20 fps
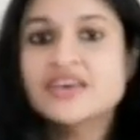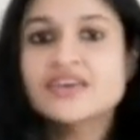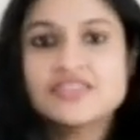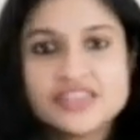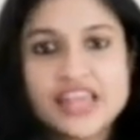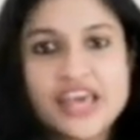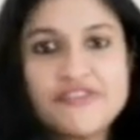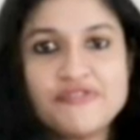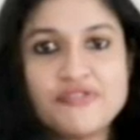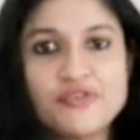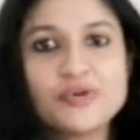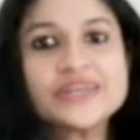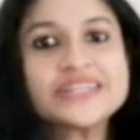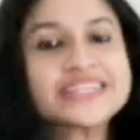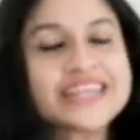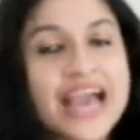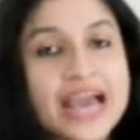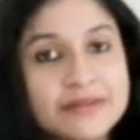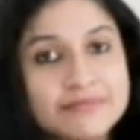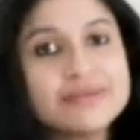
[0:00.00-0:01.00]
Therefore,
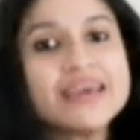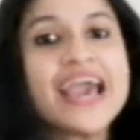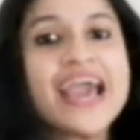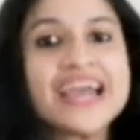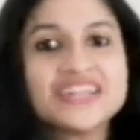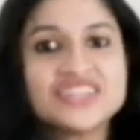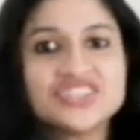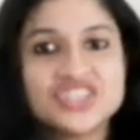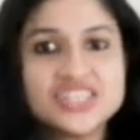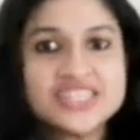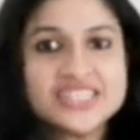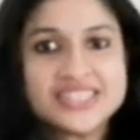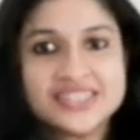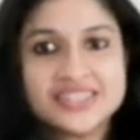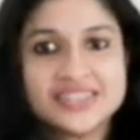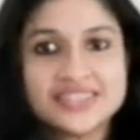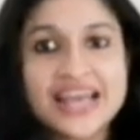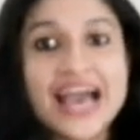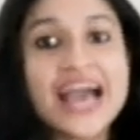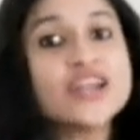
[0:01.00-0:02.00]
it can be
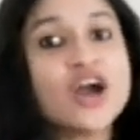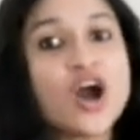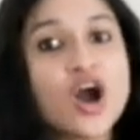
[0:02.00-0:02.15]
adjusted and